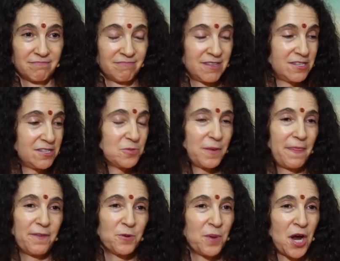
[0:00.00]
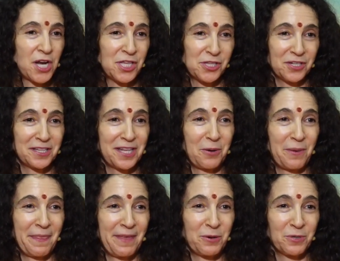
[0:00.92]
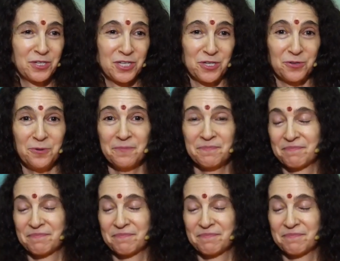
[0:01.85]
This is what their body looked like when they were 2.